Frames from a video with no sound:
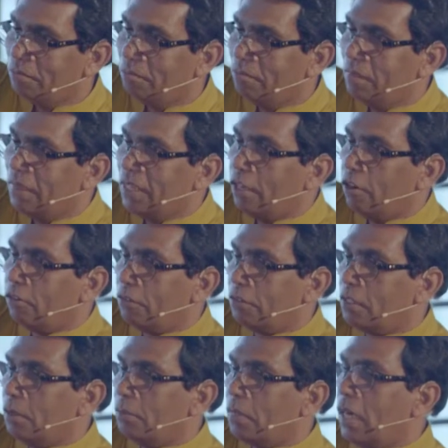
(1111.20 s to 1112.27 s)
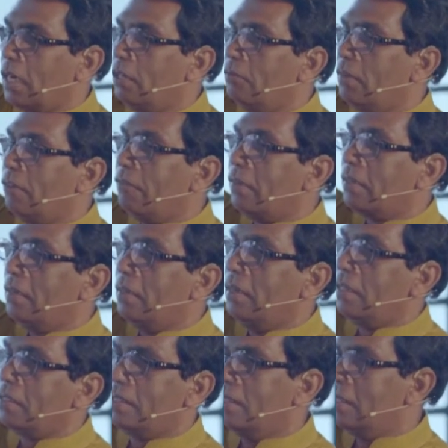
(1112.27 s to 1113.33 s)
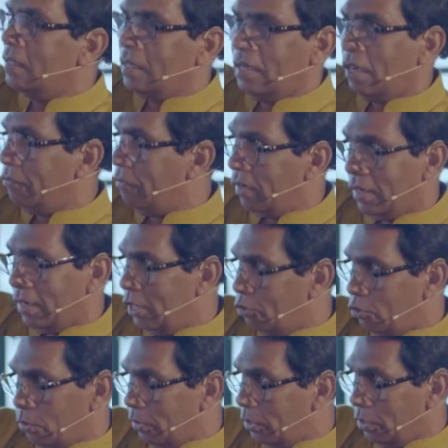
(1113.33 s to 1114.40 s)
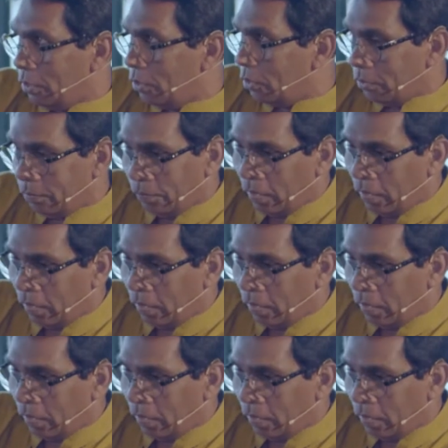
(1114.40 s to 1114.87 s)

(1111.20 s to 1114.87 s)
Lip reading: Made out of some kind of African nuts. This is an African instrument though.